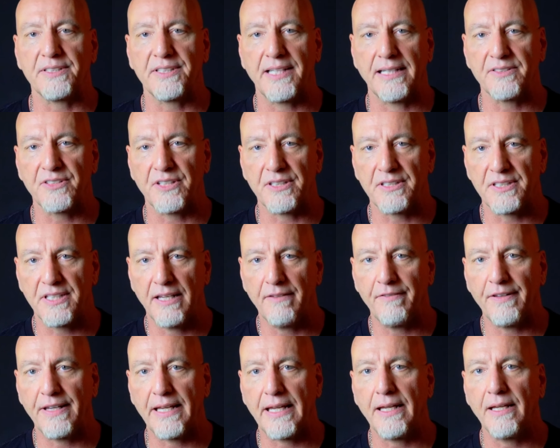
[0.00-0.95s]
the
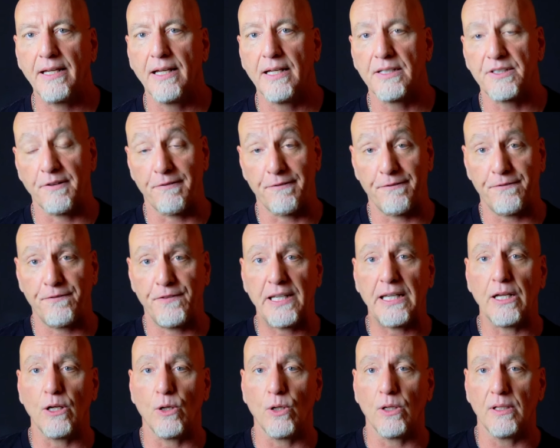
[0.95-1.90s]
sensitivity to
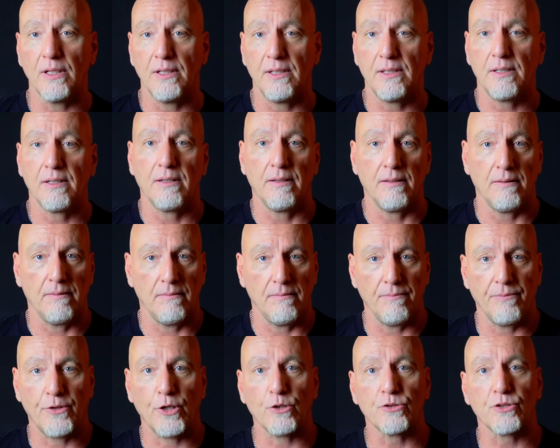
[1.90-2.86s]
feel
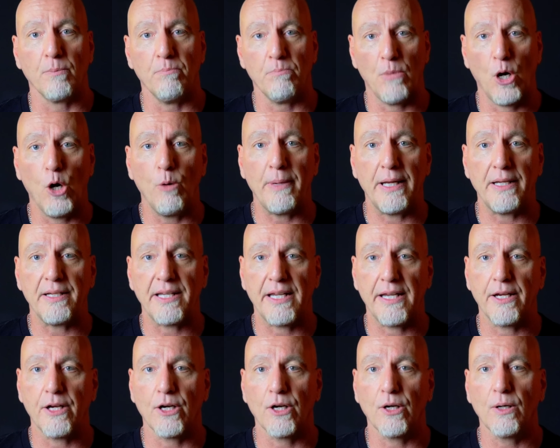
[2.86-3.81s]
there's a moment
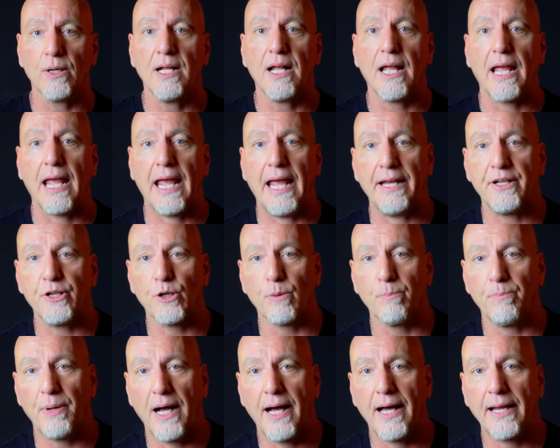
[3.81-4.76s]
here, and your
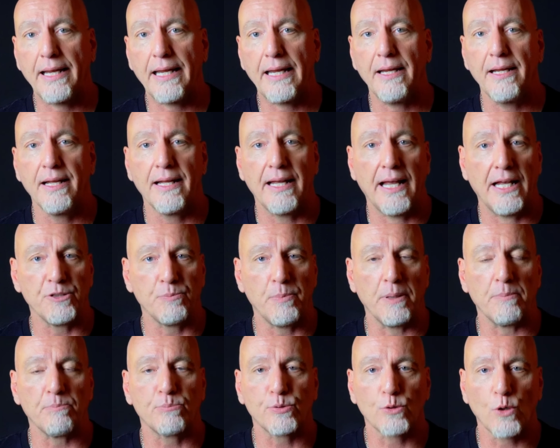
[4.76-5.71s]
body has
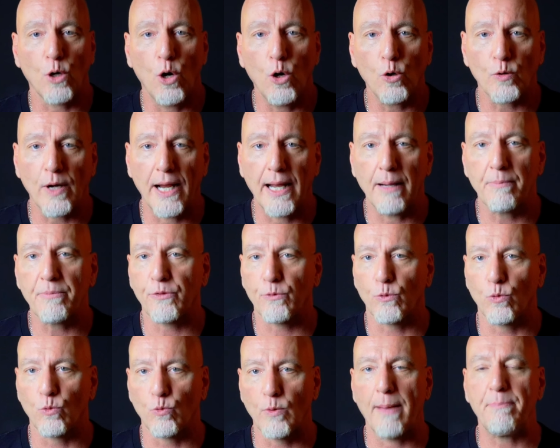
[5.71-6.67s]
been programmed
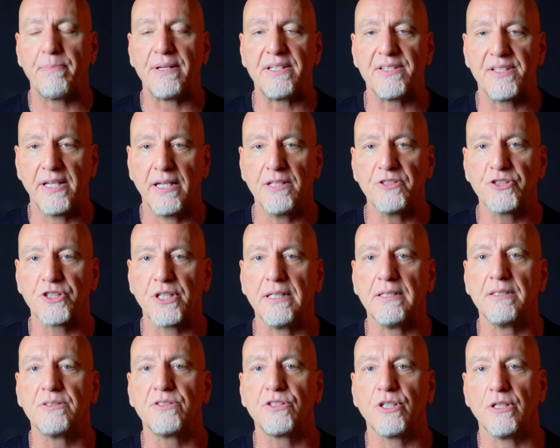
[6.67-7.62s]
through
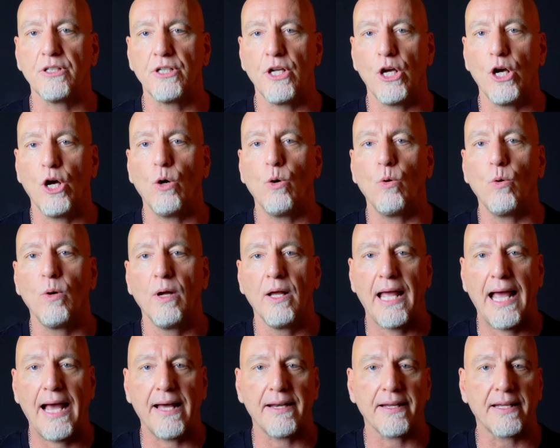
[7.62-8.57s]
repetition to know
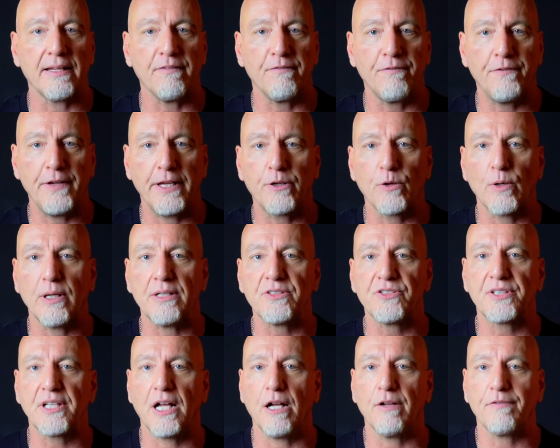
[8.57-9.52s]
how to configure
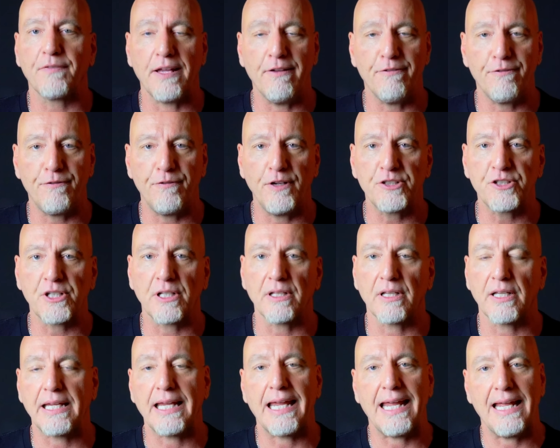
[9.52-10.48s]
itself
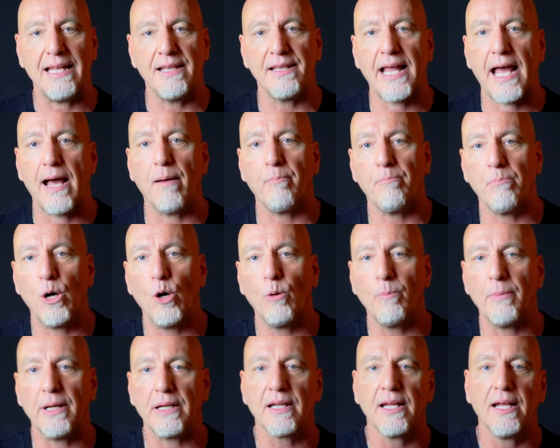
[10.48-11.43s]
efficiently in that
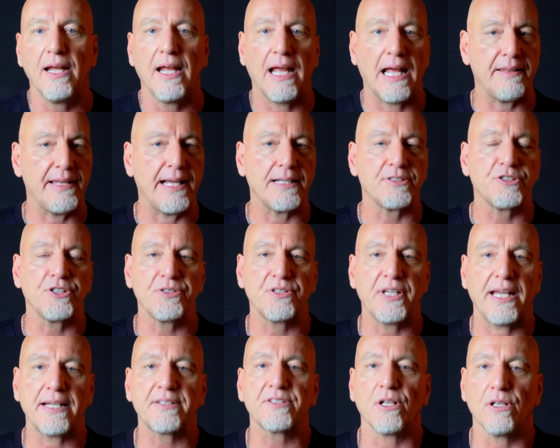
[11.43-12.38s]
moment, and that
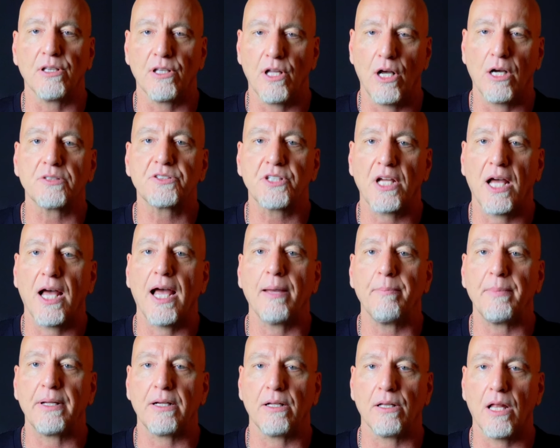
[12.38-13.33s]
just takes a long
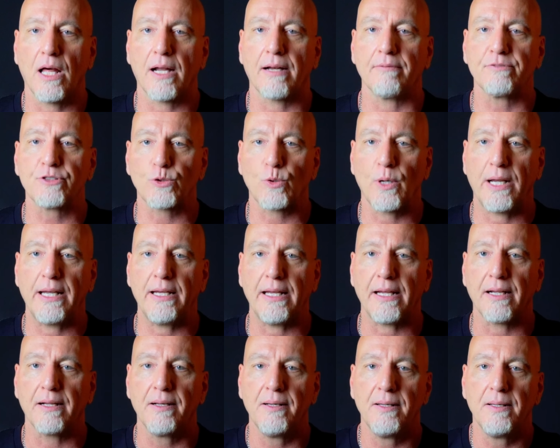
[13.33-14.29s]
time and a lot of
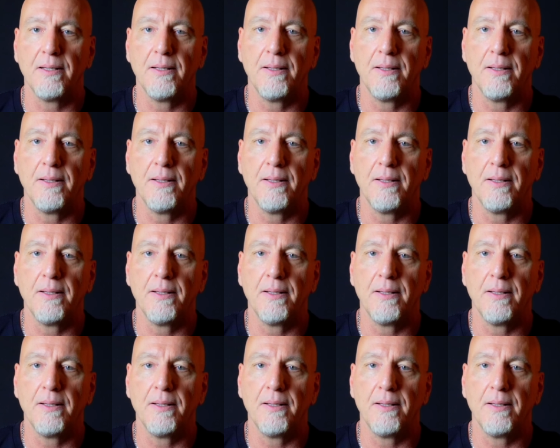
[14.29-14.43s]
training.